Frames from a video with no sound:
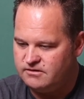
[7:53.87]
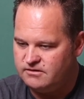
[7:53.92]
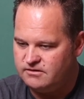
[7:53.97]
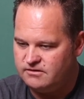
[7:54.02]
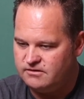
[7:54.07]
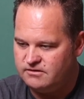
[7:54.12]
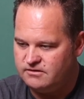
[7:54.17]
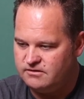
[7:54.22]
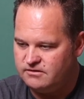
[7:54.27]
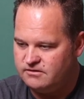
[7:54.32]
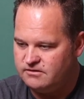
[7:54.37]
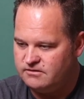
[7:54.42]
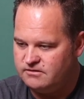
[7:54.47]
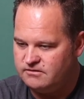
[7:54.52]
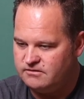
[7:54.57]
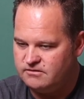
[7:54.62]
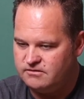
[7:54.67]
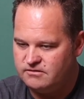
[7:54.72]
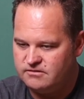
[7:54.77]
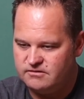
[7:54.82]

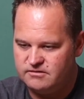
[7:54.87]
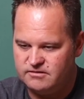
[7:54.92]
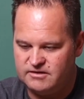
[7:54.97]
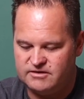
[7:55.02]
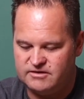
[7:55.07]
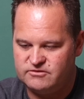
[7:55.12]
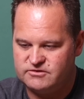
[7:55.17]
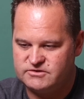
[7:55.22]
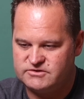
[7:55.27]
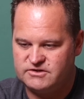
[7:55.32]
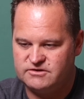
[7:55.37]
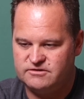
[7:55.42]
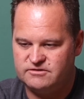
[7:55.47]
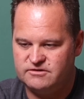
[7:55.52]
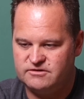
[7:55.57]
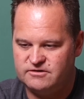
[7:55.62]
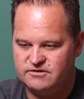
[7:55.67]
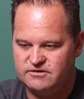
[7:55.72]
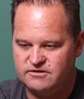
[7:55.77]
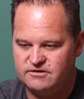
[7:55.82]
And that looks
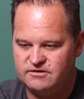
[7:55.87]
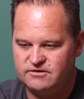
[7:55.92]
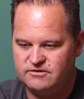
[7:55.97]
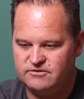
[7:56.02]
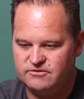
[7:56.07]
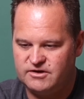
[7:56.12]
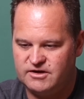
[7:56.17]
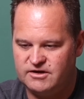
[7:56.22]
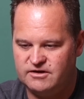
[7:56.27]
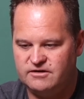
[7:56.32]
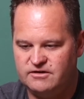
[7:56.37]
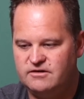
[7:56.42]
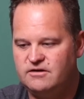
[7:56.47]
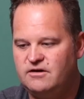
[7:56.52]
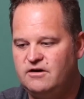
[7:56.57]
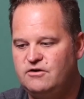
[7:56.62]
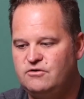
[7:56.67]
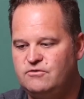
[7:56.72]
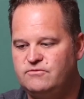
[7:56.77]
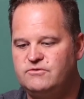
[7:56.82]
good there. Okay,
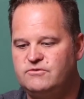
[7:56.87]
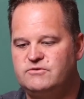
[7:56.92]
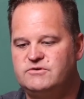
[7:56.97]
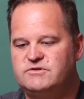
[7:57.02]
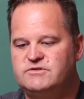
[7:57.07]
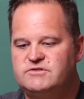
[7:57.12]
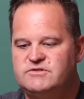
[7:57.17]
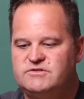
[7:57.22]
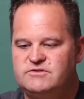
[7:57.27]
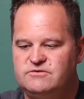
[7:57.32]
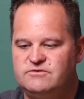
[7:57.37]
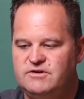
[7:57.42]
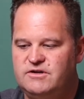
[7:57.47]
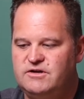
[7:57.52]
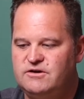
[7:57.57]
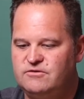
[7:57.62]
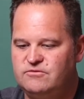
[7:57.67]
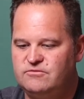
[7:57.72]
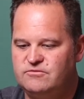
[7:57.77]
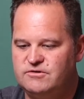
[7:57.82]
autofocus. So
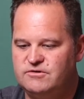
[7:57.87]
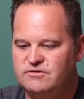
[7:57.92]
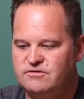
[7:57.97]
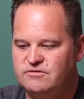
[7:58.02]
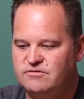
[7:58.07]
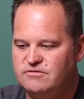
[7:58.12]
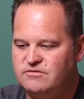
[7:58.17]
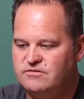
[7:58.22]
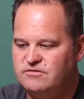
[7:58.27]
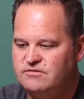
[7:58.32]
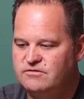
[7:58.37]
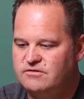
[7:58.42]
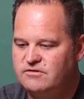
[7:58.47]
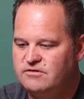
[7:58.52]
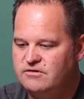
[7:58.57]
now we're in the,